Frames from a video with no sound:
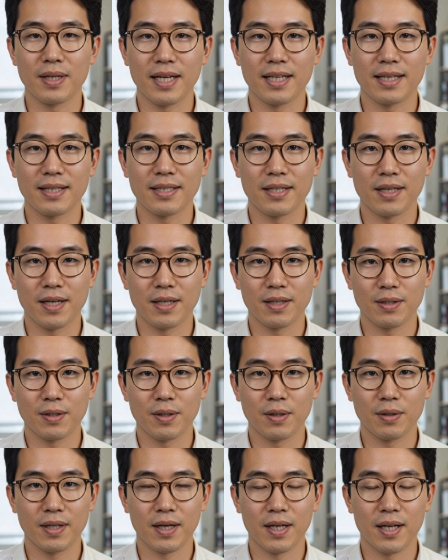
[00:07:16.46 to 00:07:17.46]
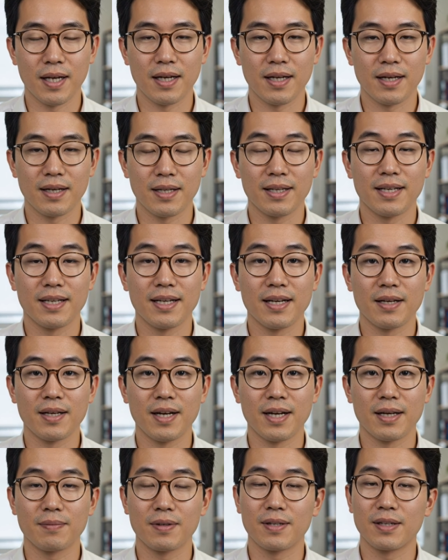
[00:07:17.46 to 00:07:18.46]
anything on its own, and any
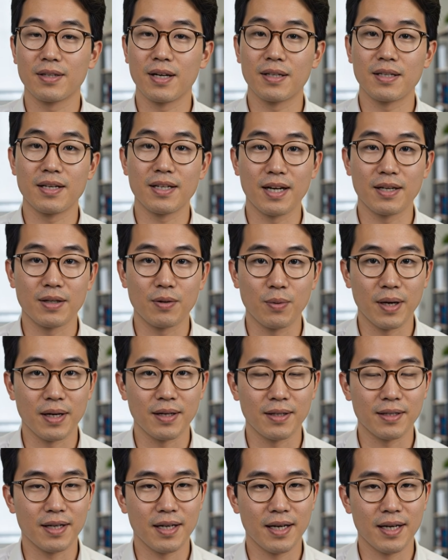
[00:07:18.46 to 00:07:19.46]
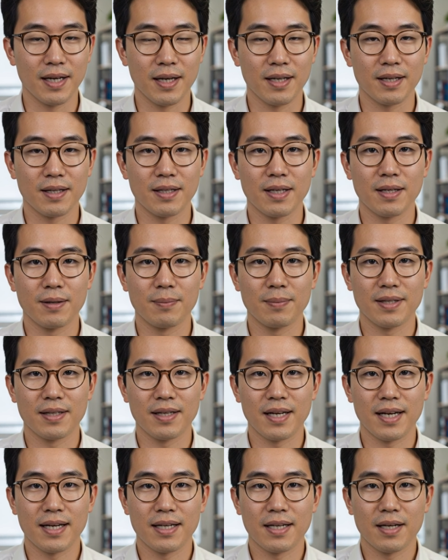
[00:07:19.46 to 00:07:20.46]
claim suggesting otherwise is
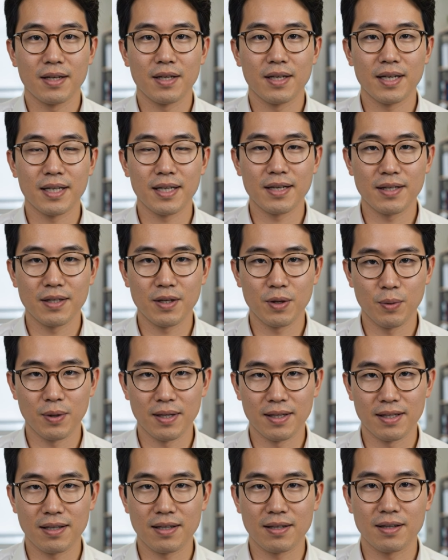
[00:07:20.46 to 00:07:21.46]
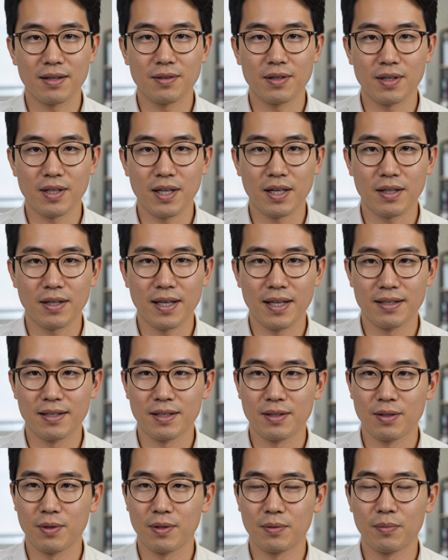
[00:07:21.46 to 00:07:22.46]
mistaking a genetic coincidence of shared
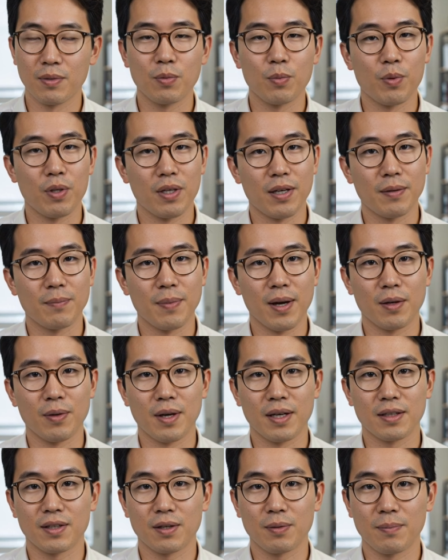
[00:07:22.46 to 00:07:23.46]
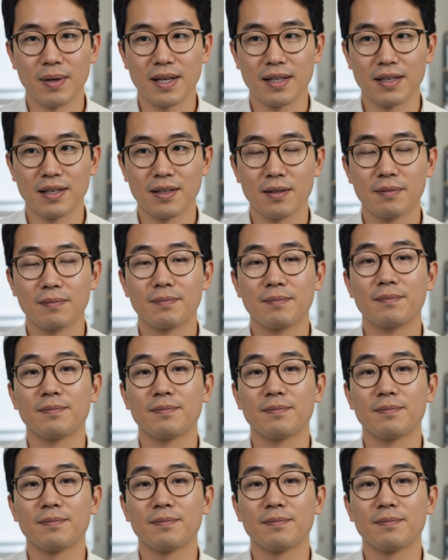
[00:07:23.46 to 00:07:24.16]
ancestry for a working biological mechanism.